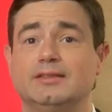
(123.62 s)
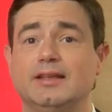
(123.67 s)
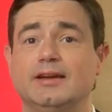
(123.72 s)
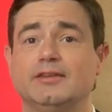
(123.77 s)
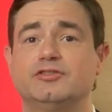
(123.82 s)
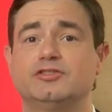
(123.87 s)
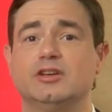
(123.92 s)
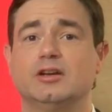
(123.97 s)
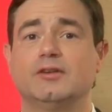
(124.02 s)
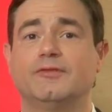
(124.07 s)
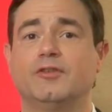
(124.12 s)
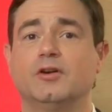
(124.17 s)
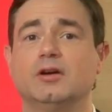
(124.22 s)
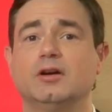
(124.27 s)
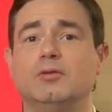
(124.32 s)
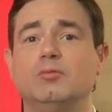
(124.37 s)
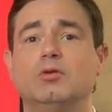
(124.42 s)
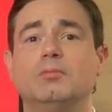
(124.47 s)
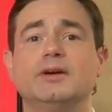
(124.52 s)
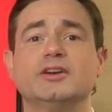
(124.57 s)
Thanks,
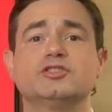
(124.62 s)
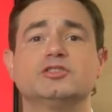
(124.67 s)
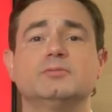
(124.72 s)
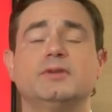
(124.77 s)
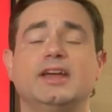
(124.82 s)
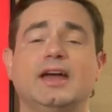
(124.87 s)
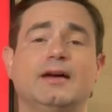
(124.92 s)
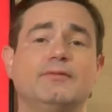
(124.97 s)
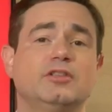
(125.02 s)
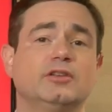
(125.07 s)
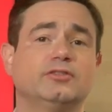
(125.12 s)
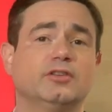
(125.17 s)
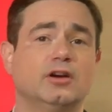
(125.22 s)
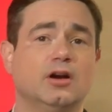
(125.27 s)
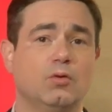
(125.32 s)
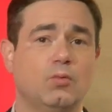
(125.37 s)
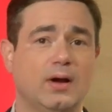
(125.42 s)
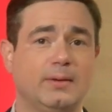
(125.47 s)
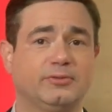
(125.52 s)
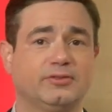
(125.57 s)
Jennifer, and we'll make sure we have this on
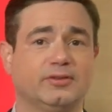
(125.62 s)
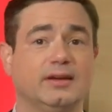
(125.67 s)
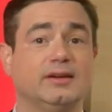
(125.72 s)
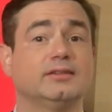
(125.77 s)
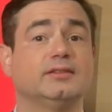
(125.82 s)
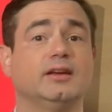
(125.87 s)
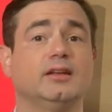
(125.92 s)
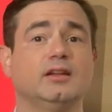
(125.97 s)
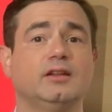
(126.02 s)
our website at